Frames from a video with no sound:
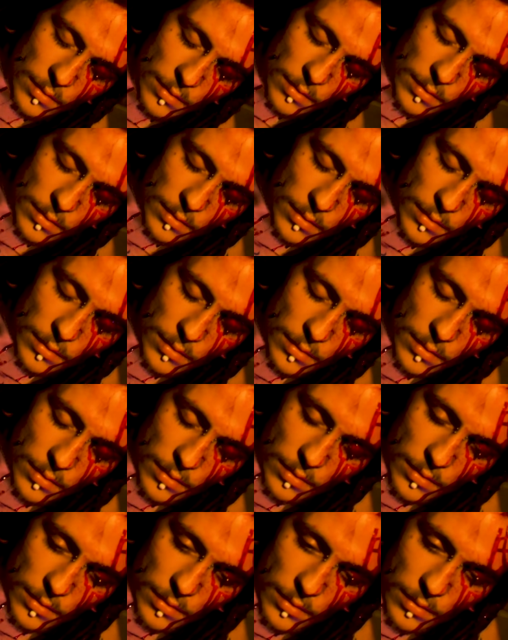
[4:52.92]
had it this
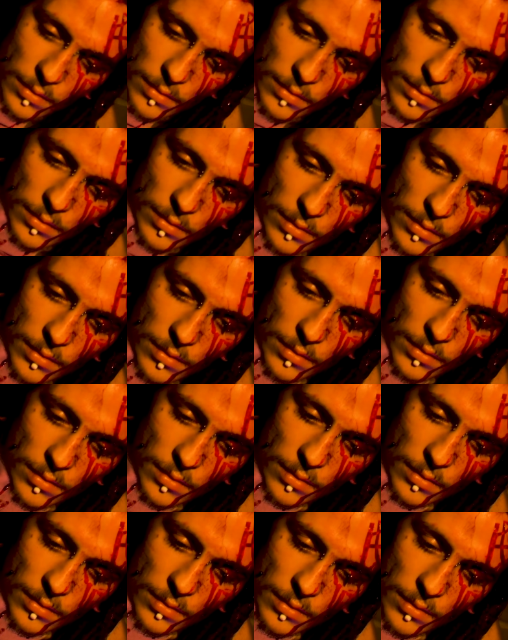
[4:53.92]
floor. It's a good entry
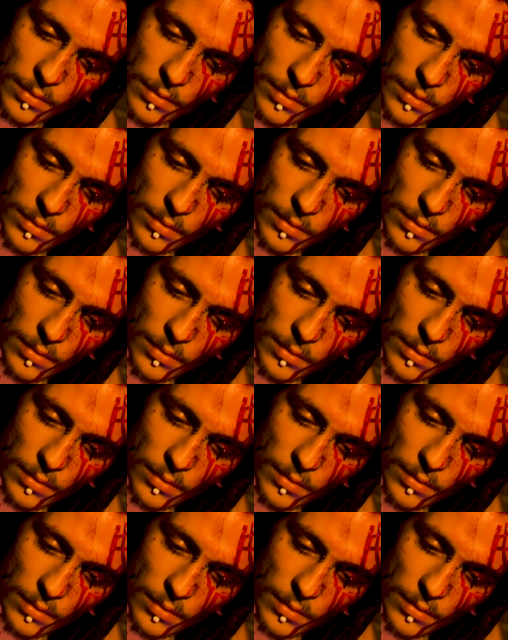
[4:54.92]
point